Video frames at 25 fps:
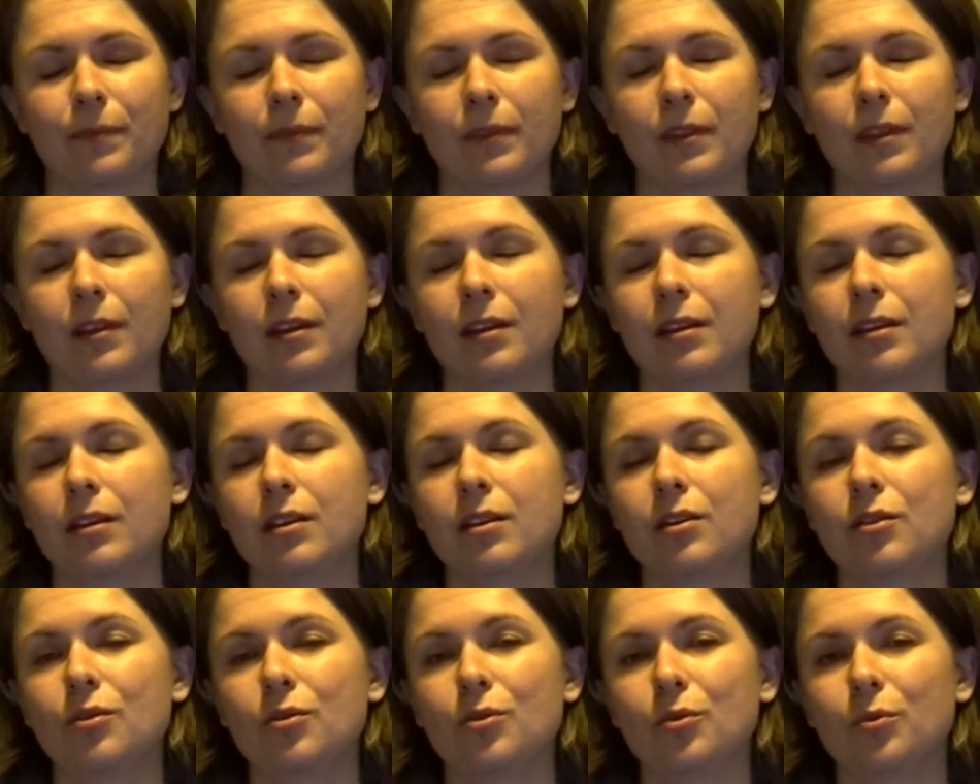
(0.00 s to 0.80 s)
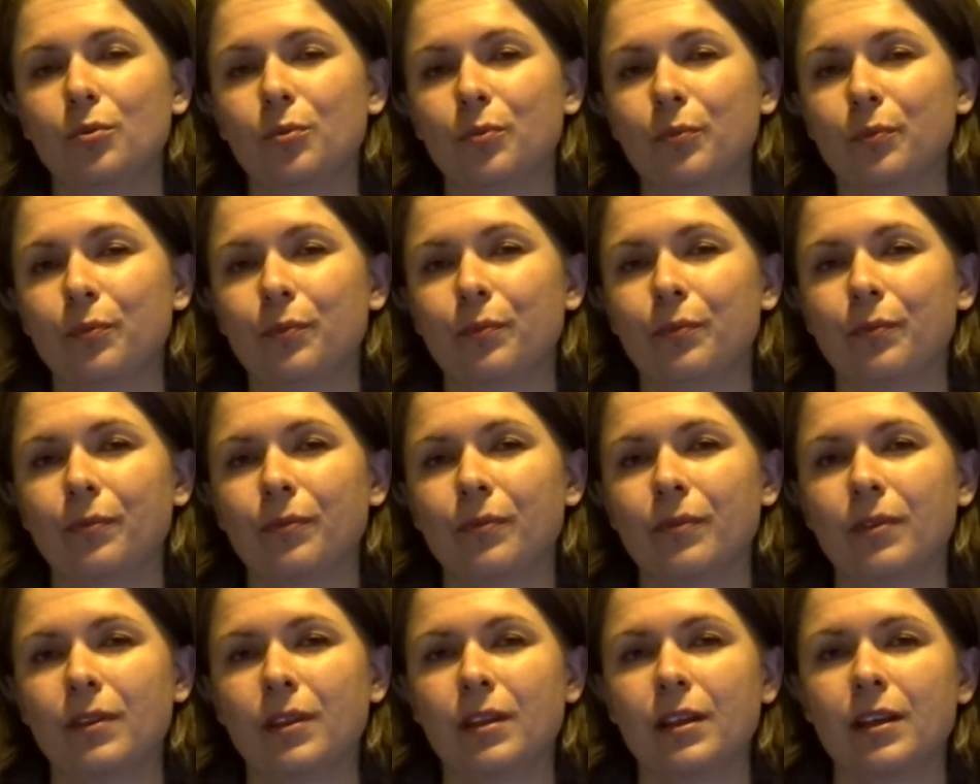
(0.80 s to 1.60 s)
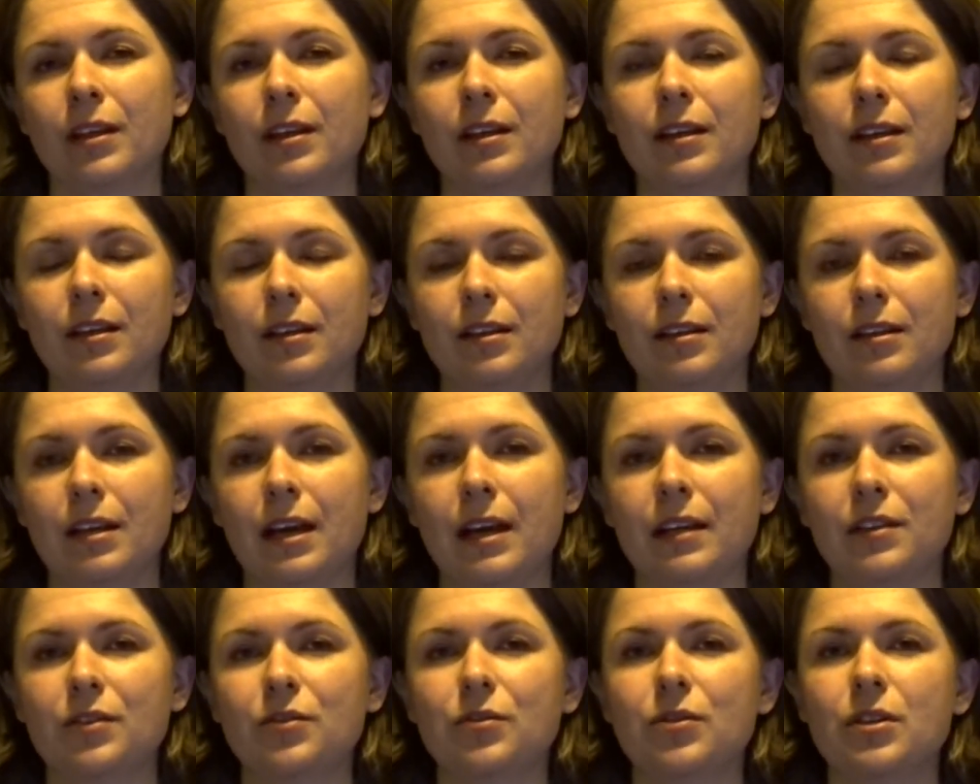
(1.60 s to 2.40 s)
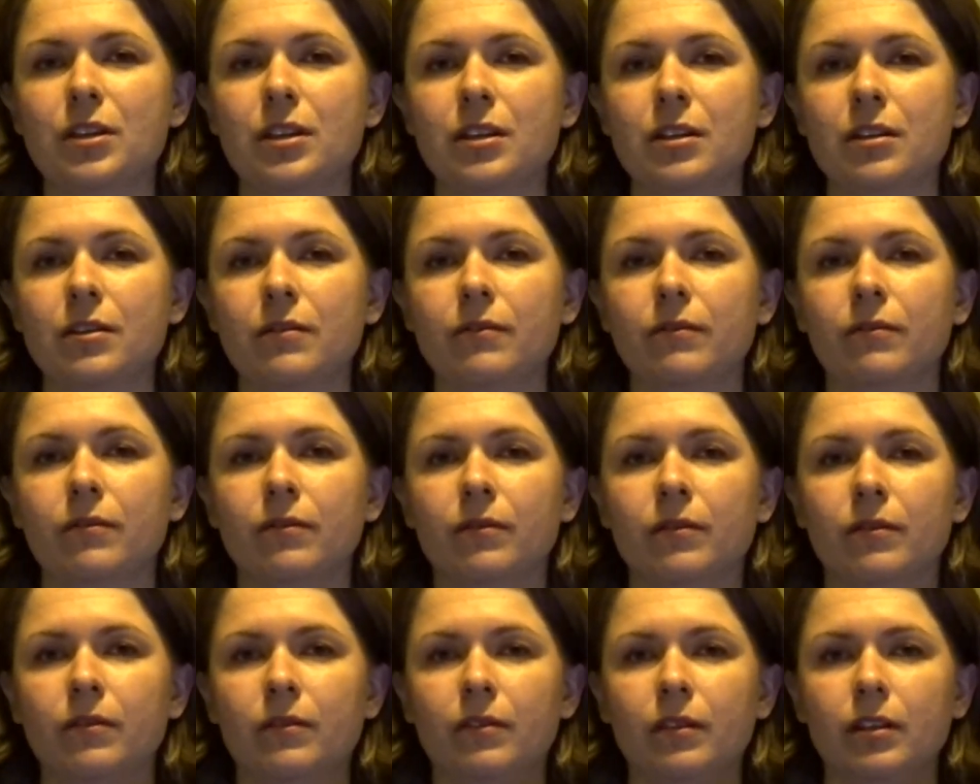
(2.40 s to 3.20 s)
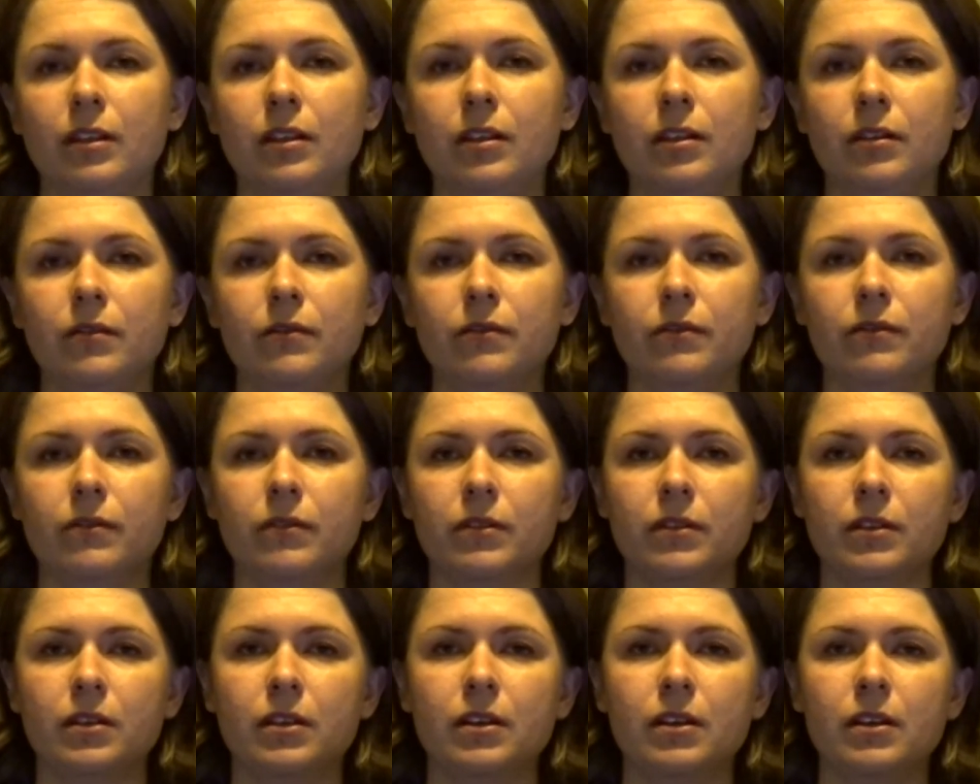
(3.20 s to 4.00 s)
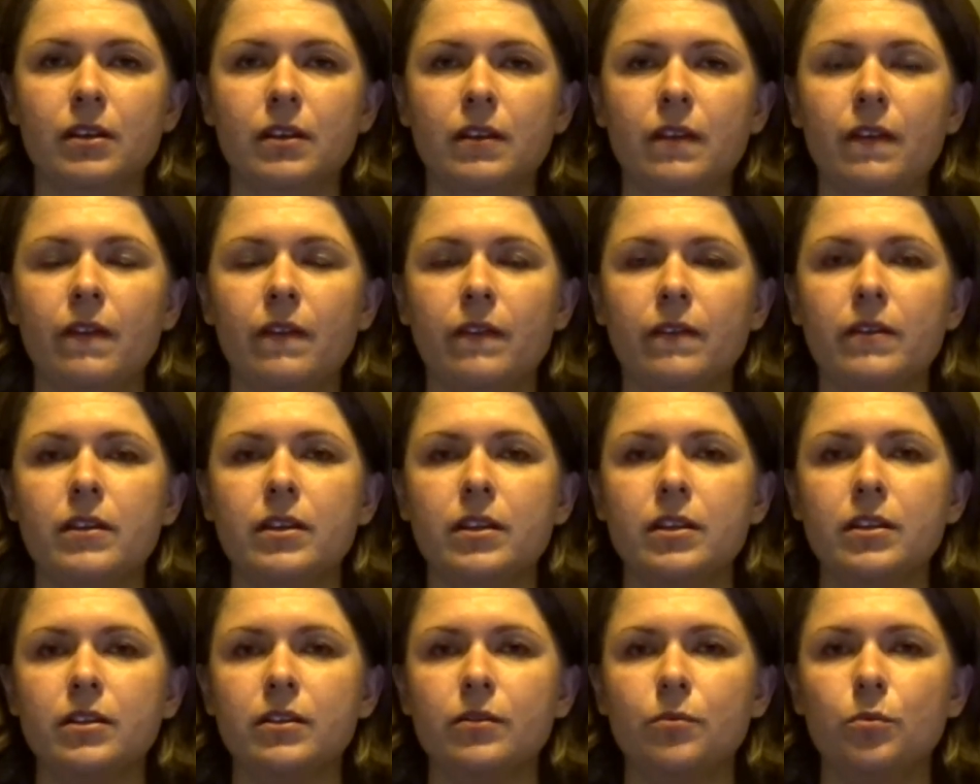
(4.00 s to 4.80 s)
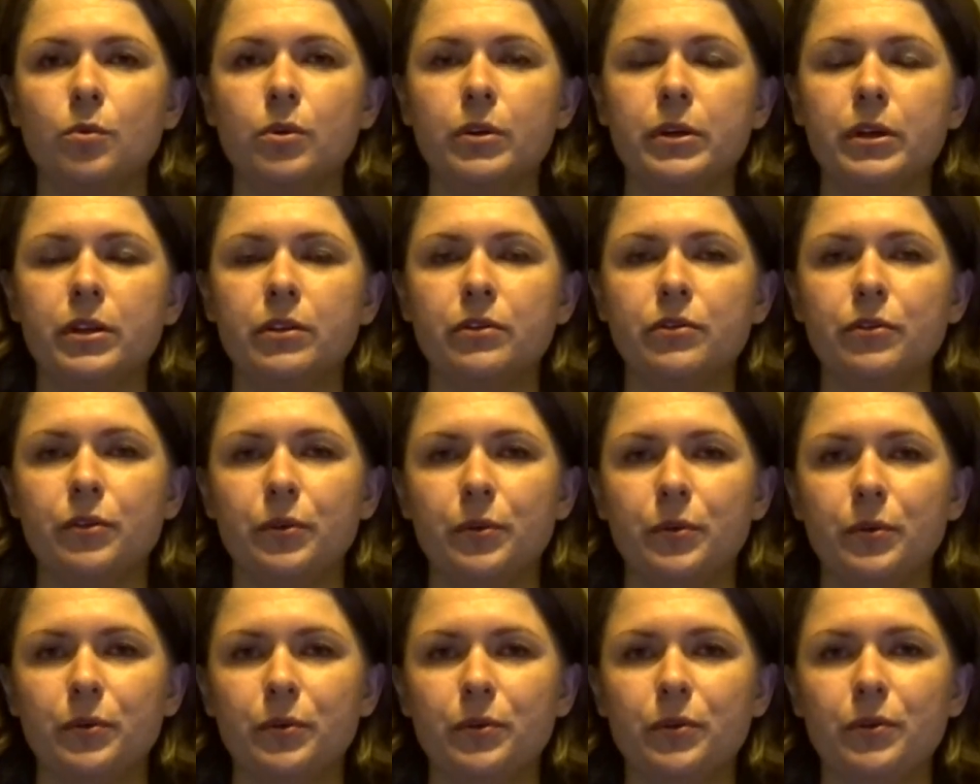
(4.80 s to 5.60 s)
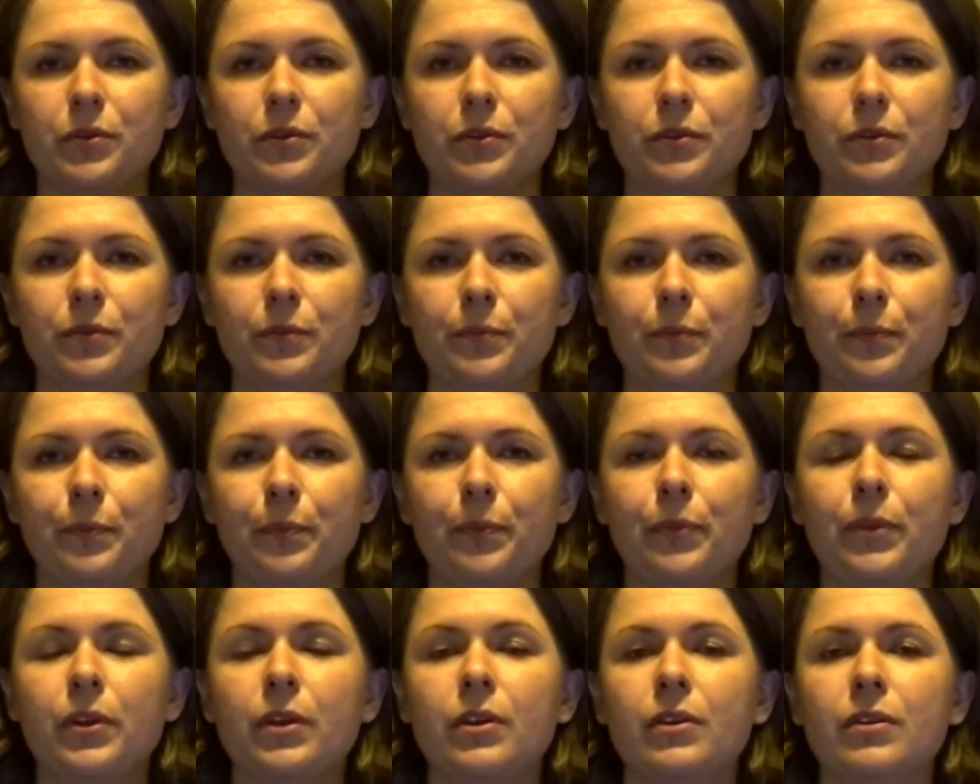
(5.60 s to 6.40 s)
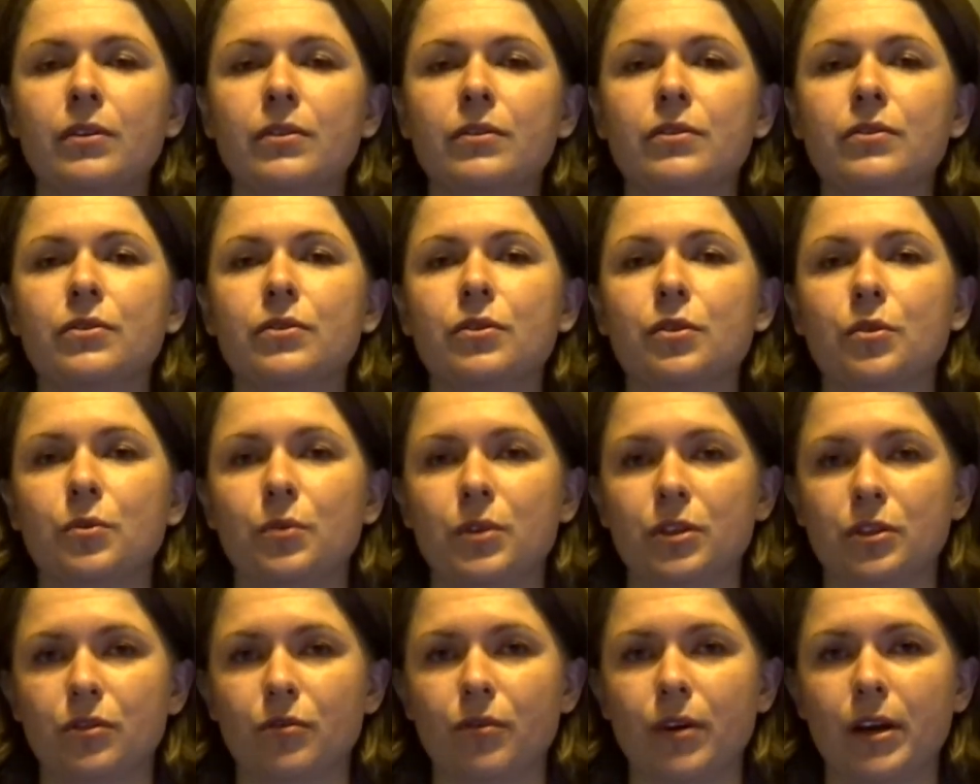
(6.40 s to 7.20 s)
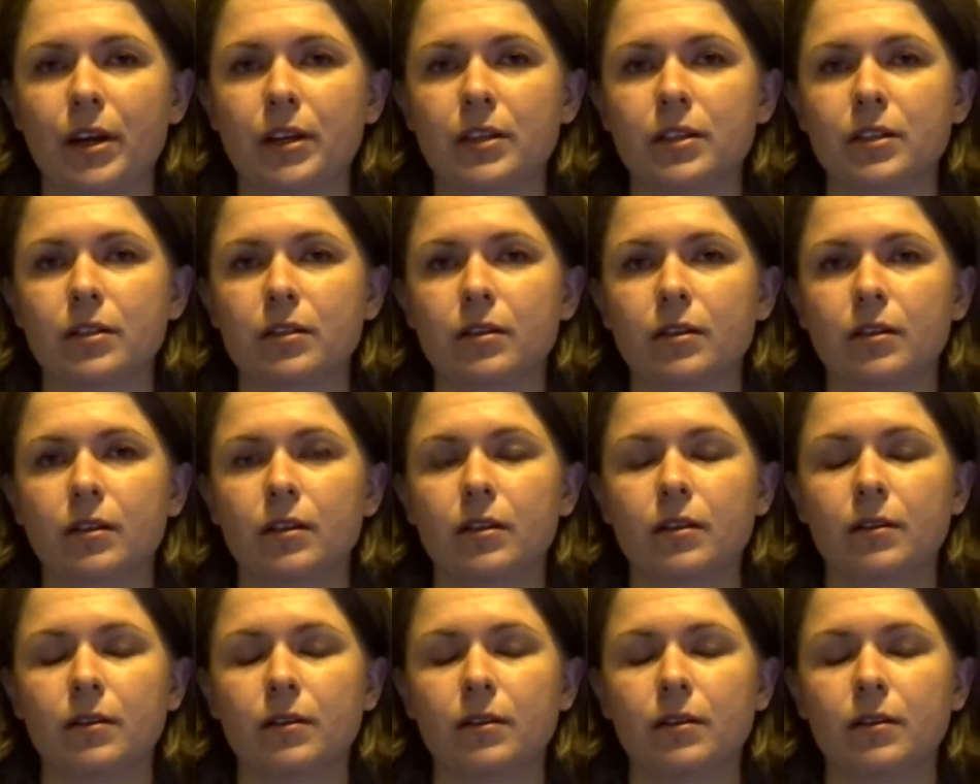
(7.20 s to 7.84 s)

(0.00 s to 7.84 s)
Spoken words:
he knew he had to give these wooden tools to his grandson.